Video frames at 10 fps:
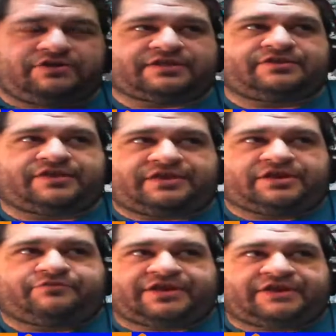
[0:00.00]
Like
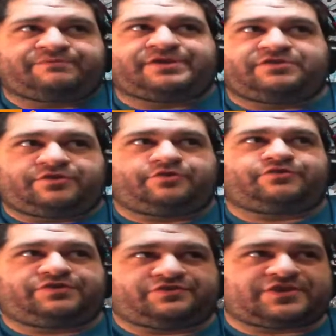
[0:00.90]
like everybody
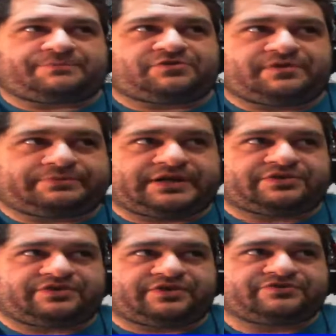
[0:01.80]
knows these steps in the
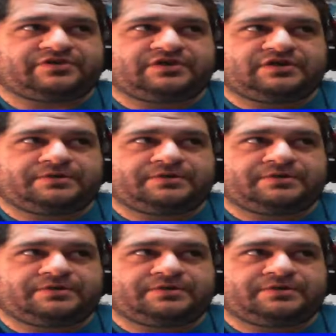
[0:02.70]
process.